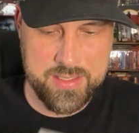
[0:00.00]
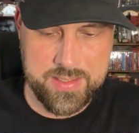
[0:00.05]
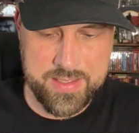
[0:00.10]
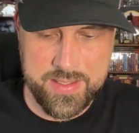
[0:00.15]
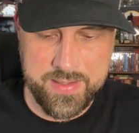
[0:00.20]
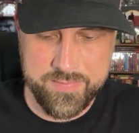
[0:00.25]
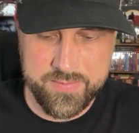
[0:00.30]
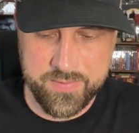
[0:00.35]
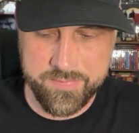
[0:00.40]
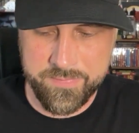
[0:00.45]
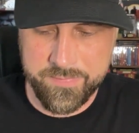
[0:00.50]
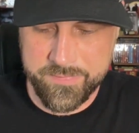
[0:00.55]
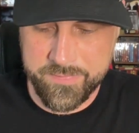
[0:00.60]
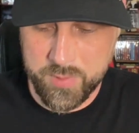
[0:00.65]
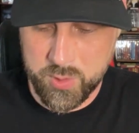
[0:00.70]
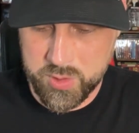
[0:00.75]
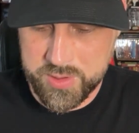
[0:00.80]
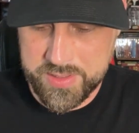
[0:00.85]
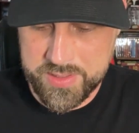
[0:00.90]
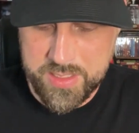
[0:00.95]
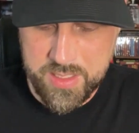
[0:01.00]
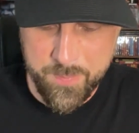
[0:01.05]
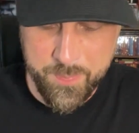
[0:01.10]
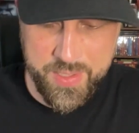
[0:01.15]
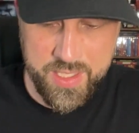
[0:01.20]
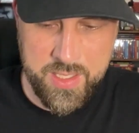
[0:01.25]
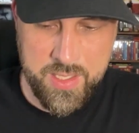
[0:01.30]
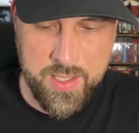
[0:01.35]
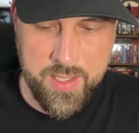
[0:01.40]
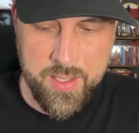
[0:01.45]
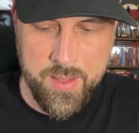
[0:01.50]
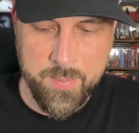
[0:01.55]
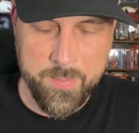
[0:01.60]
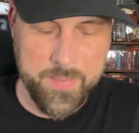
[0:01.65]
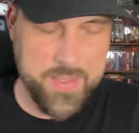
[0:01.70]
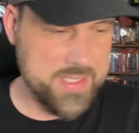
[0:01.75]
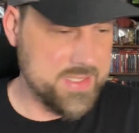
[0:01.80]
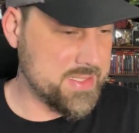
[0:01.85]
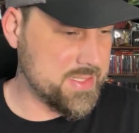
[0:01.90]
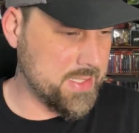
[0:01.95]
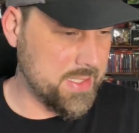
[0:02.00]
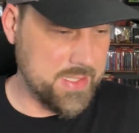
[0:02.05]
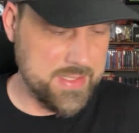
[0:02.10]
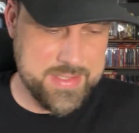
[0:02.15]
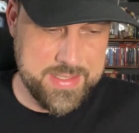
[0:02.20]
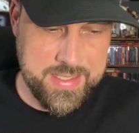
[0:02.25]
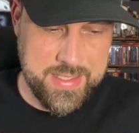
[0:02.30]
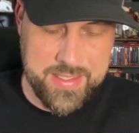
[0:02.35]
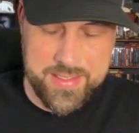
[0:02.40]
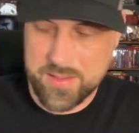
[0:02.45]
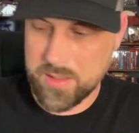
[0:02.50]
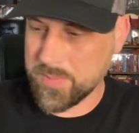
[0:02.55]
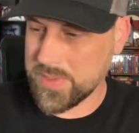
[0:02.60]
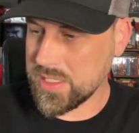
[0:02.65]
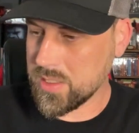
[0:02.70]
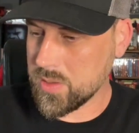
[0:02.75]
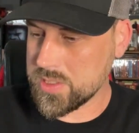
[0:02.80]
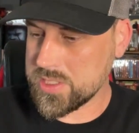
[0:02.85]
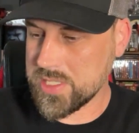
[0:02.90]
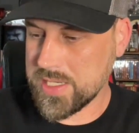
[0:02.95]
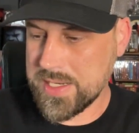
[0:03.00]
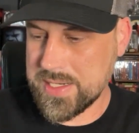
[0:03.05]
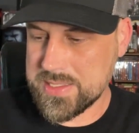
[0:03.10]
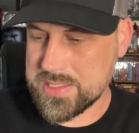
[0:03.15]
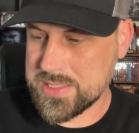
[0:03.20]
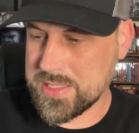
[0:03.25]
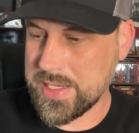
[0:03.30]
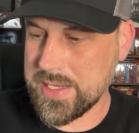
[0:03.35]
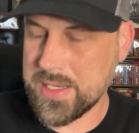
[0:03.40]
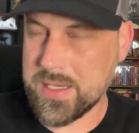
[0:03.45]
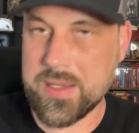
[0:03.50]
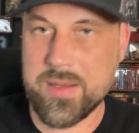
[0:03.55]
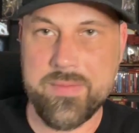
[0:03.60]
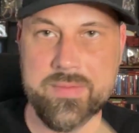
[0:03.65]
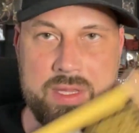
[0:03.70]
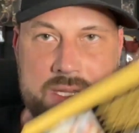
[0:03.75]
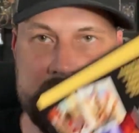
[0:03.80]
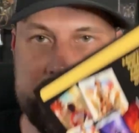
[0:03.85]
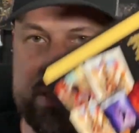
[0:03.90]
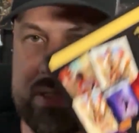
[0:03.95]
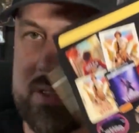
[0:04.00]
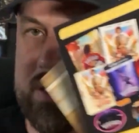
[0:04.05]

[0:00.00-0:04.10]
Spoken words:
not have to fold it up. But yeah, let me know what you guys think of this